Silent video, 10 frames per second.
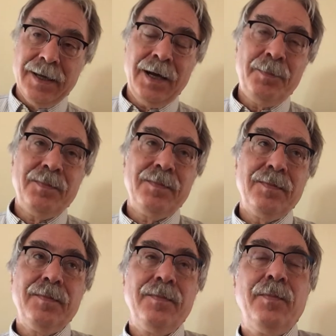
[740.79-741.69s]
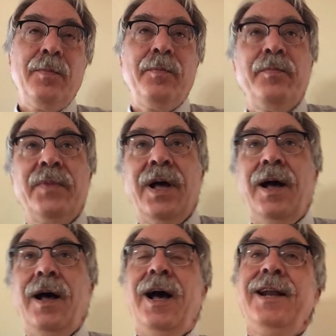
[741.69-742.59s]
Um,
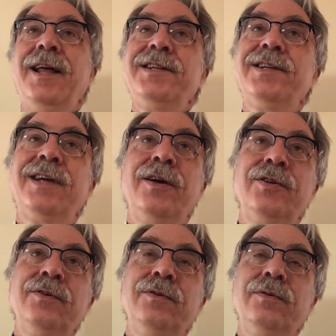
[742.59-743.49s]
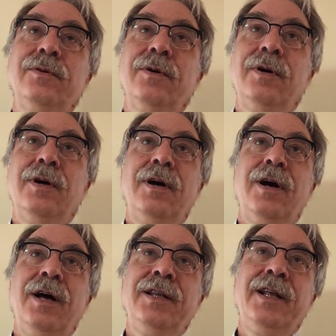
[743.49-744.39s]
I'd like to tell you
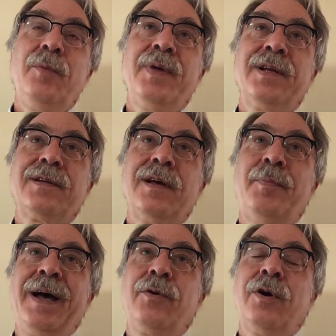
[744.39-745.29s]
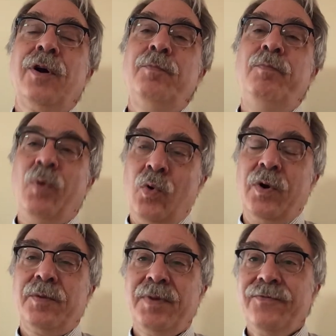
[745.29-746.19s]
a little bit about our
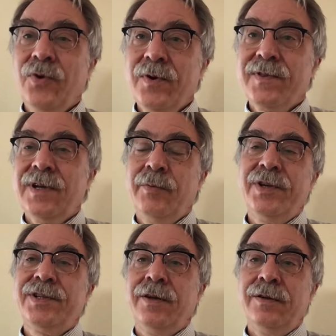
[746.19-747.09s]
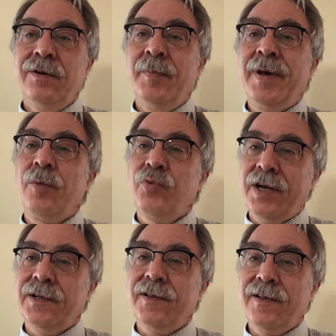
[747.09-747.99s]
board, but first I want to tell you about our
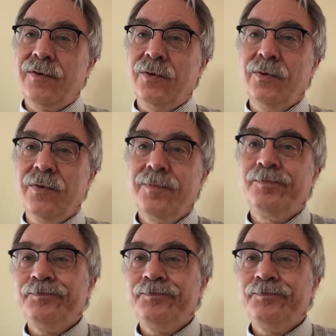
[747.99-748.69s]
pregnancy circles.